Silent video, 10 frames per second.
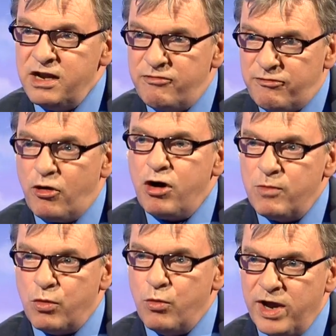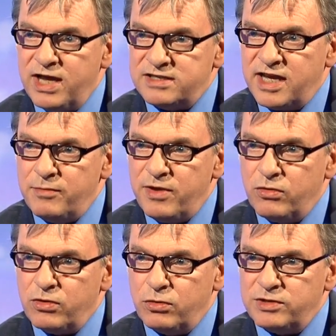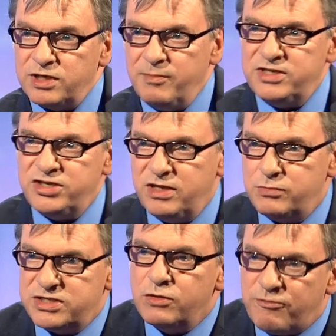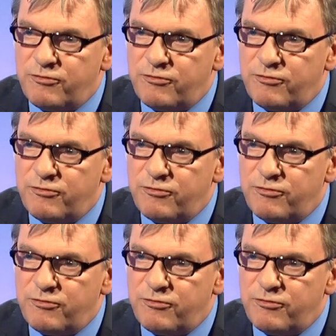informal way, as Annabel Goldie, there was no